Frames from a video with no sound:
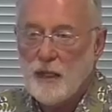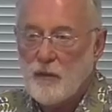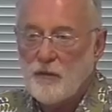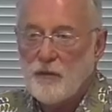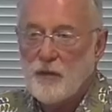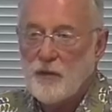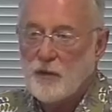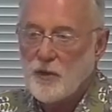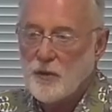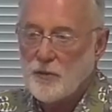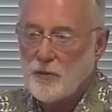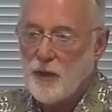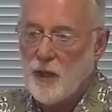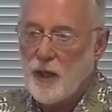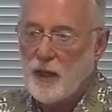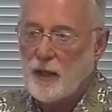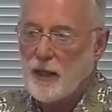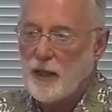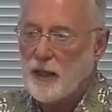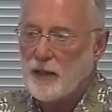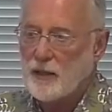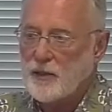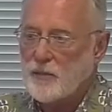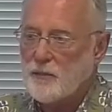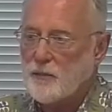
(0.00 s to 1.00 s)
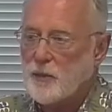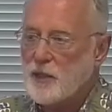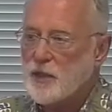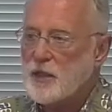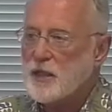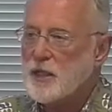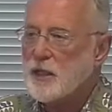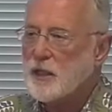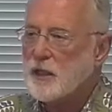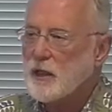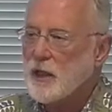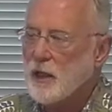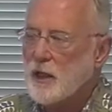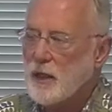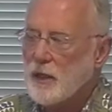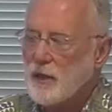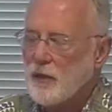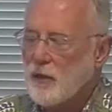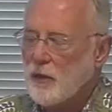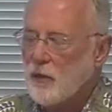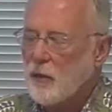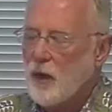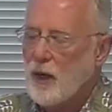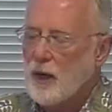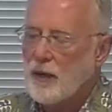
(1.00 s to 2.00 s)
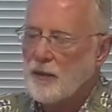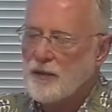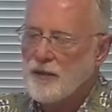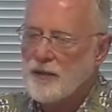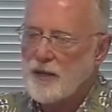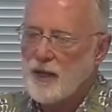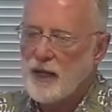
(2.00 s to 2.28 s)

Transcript: of those products, particularly the ones